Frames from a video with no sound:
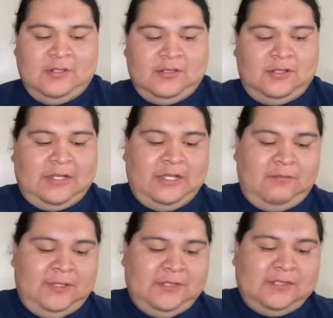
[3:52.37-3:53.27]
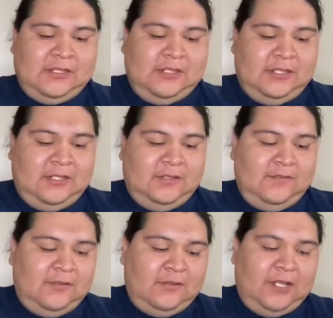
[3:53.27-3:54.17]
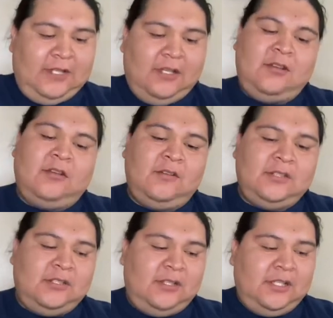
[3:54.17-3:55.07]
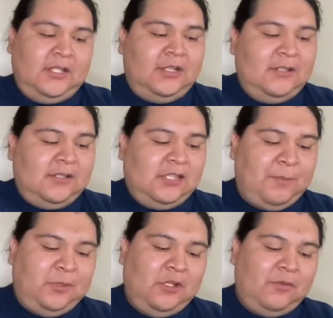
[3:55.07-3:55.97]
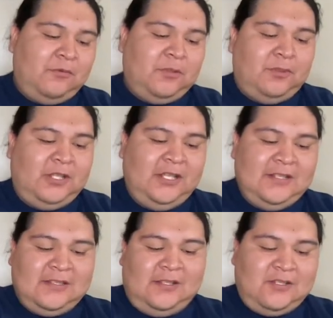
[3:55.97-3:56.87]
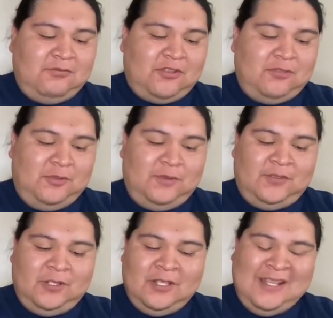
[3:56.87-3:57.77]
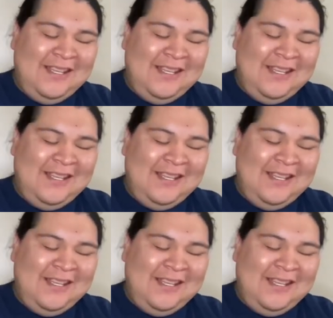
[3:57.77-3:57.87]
So the cowbells are done for right now until I get a couple of them replaced, and I'll switch them over.